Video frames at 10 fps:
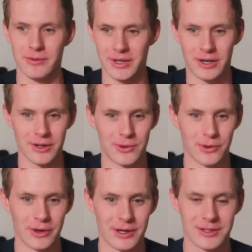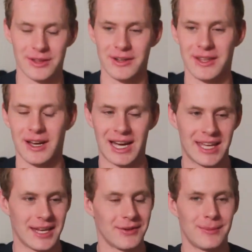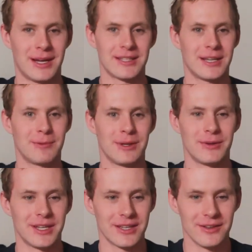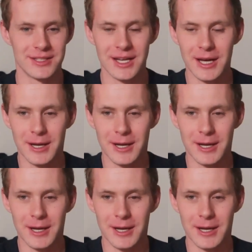a Vidalcan Ori or something like that. I can't even imagine. That would be ridiculous.